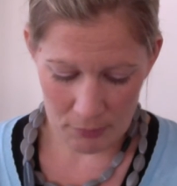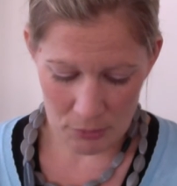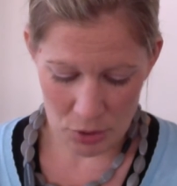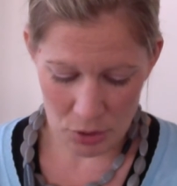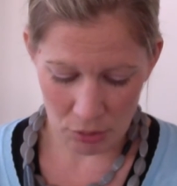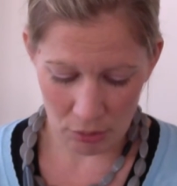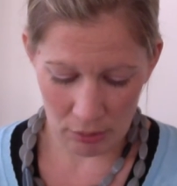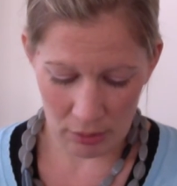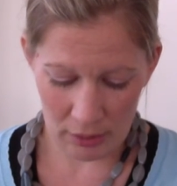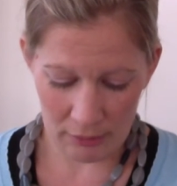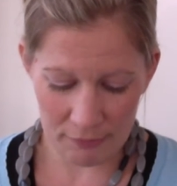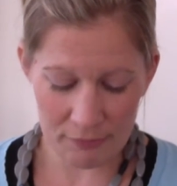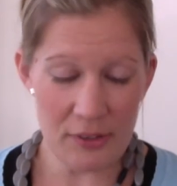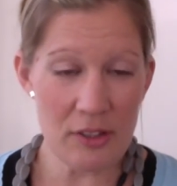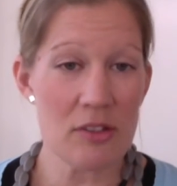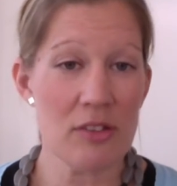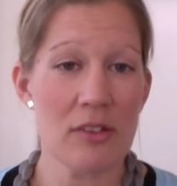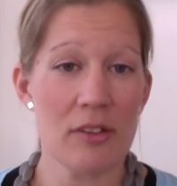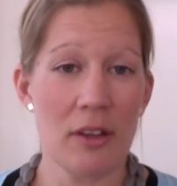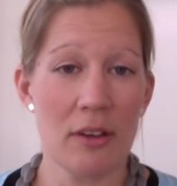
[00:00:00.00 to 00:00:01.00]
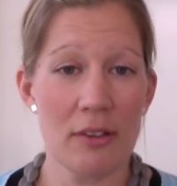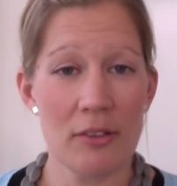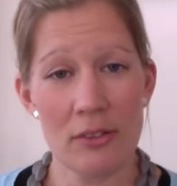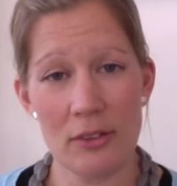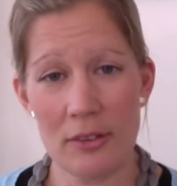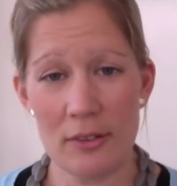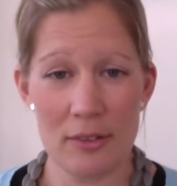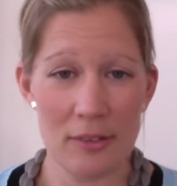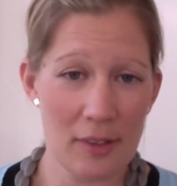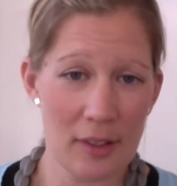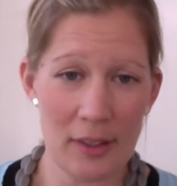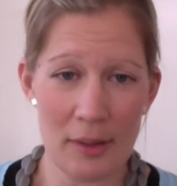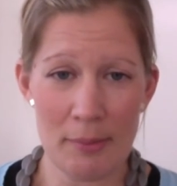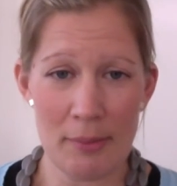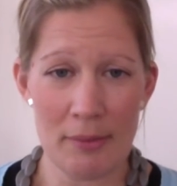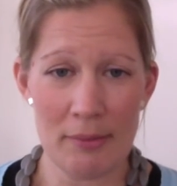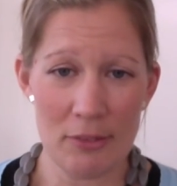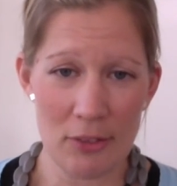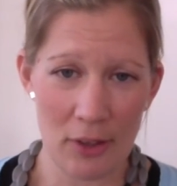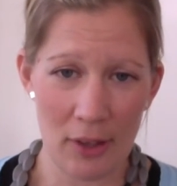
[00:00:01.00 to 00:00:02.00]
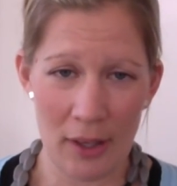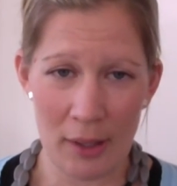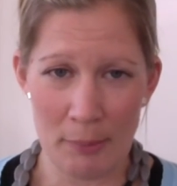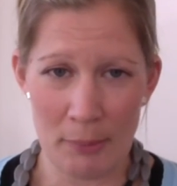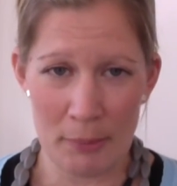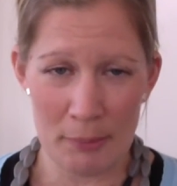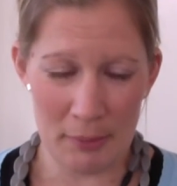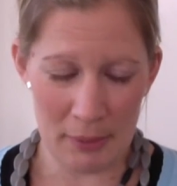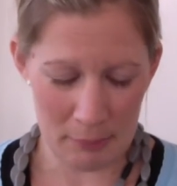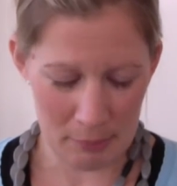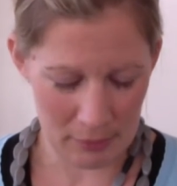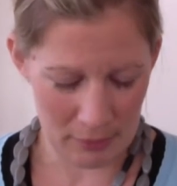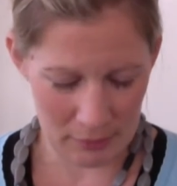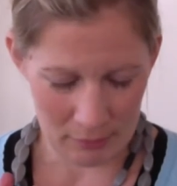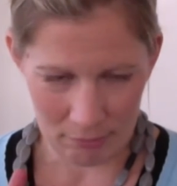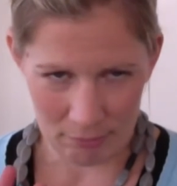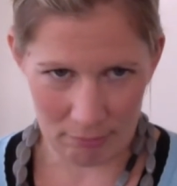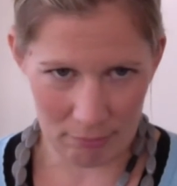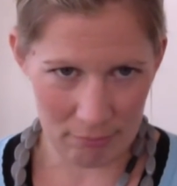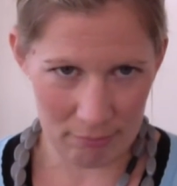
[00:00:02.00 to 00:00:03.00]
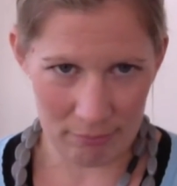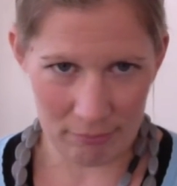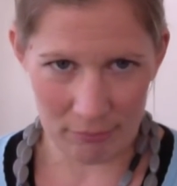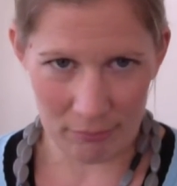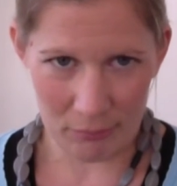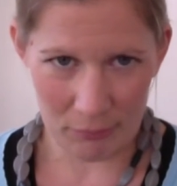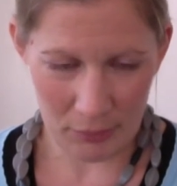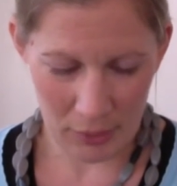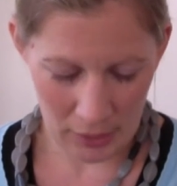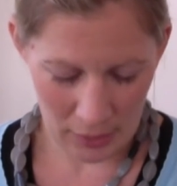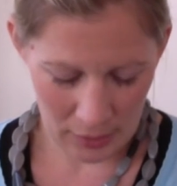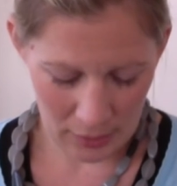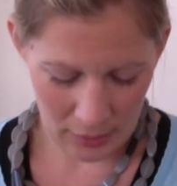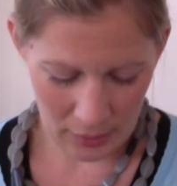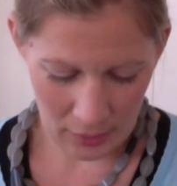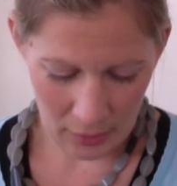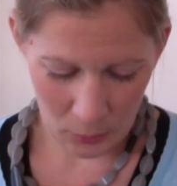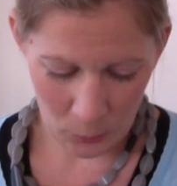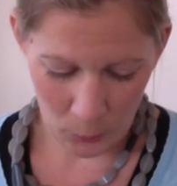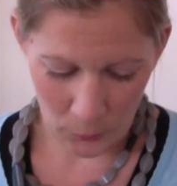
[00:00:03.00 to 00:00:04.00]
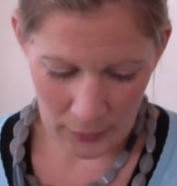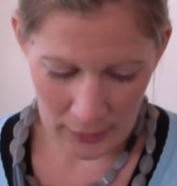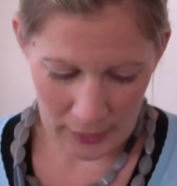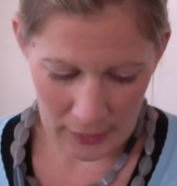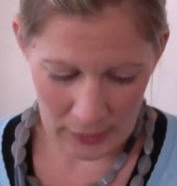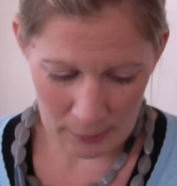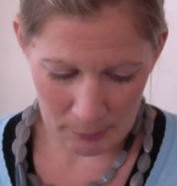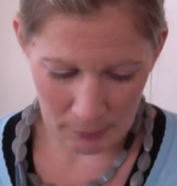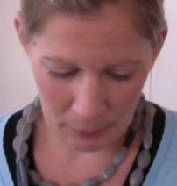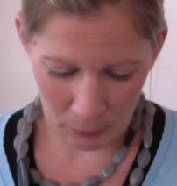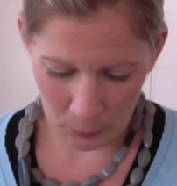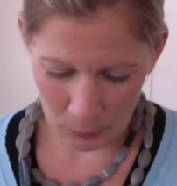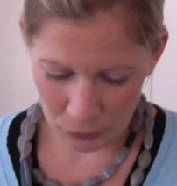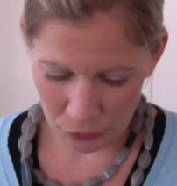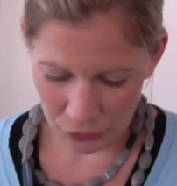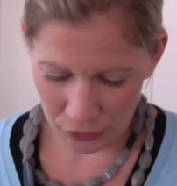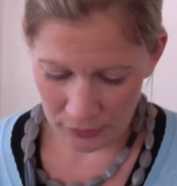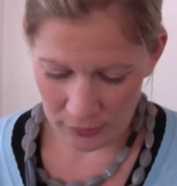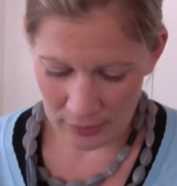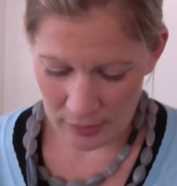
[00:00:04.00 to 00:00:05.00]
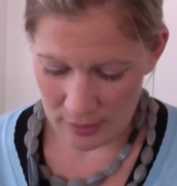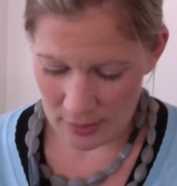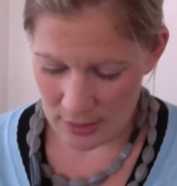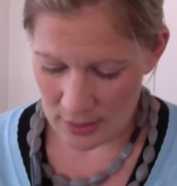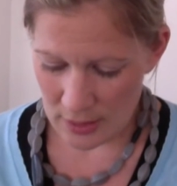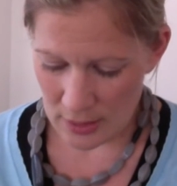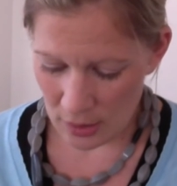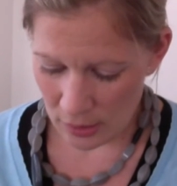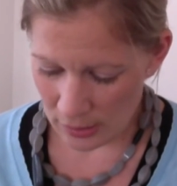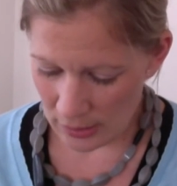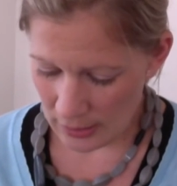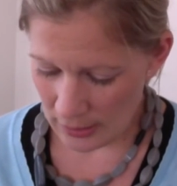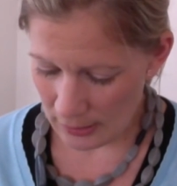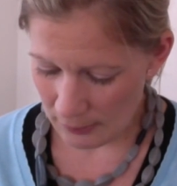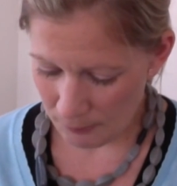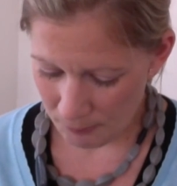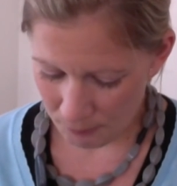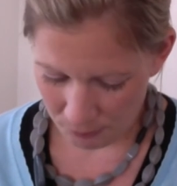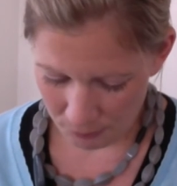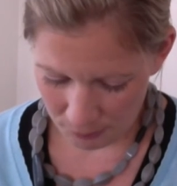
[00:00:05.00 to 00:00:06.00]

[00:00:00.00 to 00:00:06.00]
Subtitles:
sorry if this is going to take a bit of time and be a bit weird, but we'll do this. It's only